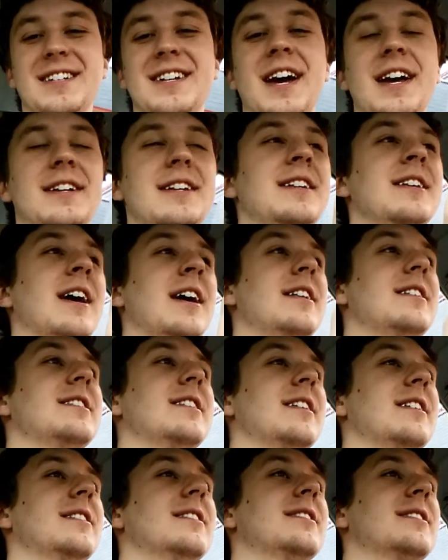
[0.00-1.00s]
like
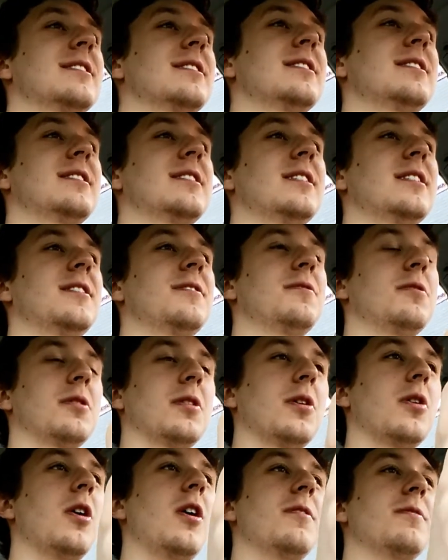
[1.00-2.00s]
99 cents
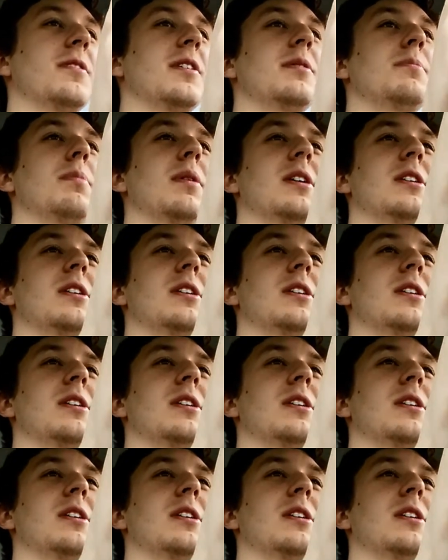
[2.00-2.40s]
for the coffee,